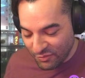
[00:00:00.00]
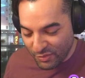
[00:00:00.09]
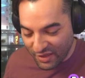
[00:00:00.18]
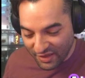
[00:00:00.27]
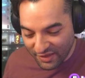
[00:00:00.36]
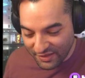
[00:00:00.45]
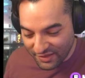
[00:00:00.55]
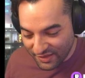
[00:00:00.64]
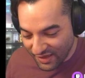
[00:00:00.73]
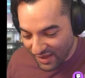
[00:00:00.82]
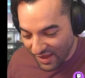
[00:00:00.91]

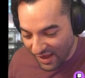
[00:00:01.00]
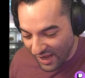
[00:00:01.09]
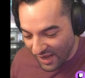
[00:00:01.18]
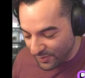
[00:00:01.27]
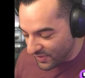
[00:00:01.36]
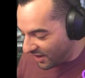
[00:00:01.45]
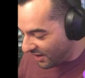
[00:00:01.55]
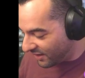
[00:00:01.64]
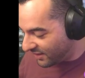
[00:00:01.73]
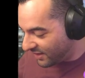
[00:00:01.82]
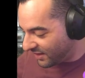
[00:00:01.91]
because I'm
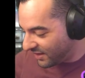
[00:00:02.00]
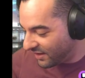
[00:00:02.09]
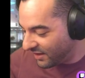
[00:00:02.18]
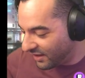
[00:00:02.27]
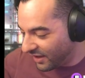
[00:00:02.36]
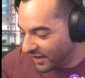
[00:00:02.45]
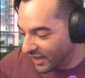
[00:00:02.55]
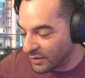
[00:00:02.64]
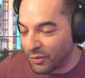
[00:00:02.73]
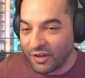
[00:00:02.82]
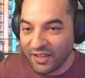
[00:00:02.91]
not an
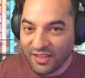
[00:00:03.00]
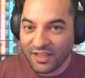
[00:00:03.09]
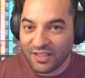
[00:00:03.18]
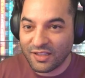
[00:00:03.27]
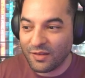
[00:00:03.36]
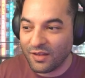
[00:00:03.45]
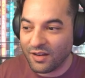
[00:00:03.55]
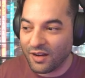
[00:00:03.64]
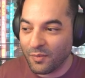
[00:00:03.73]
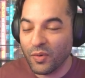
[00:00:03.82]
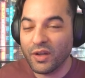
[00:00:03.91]
expert in this.
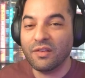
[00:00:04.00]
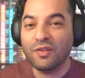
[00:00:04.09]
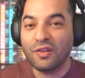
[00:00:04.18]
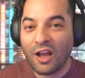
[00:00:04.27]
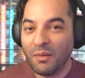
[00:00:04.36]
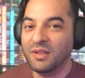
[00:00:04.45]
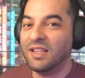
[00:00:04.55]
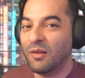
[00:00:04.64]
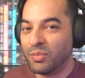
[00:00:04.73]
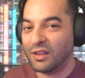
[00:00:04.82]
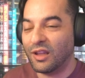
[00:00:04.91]
But if you comment
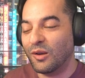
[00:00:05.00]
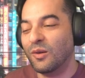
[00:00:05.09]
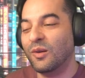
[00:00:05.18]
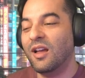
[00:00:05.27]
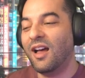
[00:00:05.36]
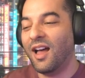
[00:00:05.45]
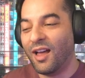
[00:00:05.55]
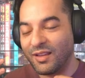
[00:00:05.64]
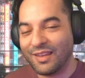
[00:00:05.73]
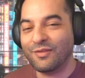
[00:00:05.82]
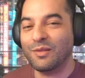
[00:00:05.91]
down below, I'll
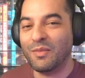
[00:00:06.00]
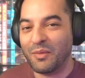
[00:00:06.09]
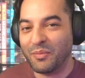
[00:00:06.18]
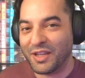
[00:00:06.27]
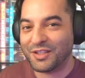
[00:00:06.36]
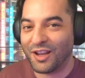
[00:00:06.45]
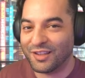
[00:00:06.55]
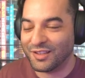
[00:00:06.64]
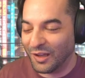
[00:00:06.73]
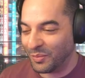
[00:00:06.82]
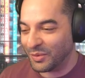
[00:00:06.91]
give it my best shot
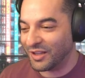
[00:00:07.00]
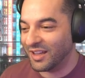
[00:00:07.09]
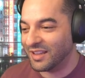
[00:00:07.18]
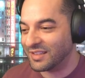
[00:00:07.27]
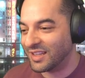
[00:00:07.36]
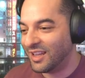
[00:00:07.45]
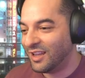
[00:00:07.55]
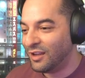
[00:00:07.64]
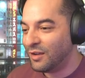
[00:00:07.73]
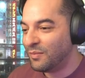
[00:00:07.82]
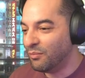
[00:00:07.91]
to help you guys.
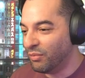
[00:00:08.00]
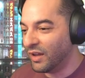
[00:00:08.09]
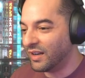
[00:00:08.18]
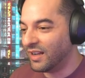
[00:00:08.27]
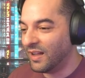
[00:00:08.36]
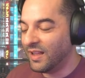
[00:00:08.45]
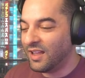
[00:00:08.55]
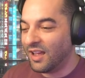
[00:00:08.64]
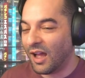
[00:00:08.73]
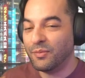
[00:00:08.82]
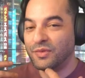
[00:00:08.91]
But
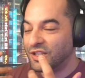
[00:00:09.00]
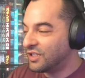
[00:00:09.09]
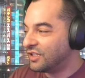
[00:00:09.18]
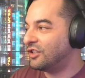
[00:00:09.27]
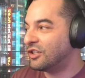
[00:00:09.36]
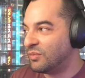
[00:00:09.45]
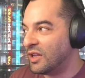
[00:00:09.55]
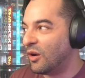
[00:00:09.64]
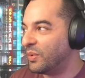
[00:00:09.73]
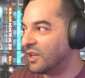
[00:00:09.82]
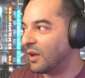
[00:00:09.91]
this is just me
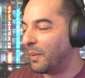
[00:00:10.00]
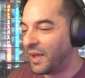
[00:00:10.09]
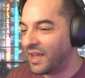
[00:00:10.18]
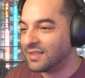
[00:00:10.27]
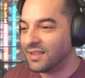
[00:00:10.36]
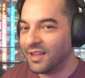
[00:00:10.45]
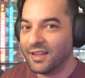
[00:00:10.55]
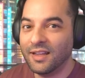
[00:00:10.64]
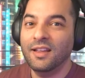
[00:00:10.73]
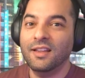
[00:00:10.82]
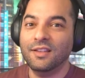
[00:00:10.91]
opening up
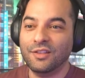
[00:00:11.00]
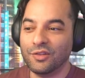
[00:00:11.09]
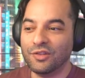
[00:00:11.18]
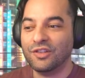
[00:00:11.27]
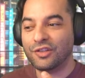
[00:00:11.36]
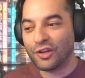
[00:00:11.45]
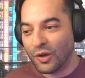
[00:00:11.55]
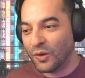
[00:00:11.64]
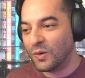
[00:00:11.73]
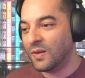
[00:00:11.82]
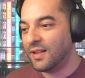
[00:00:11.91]
ESDE to just
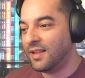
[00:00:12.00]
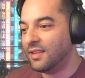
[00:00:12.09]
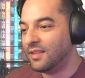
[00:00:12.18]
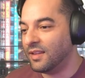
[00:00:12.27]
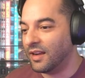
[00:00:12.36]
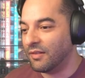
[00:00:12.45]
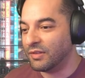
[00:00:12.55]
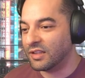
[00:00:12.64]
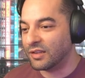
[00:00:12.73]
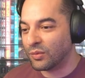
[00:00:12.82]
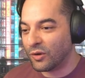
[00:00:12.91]
show that everything's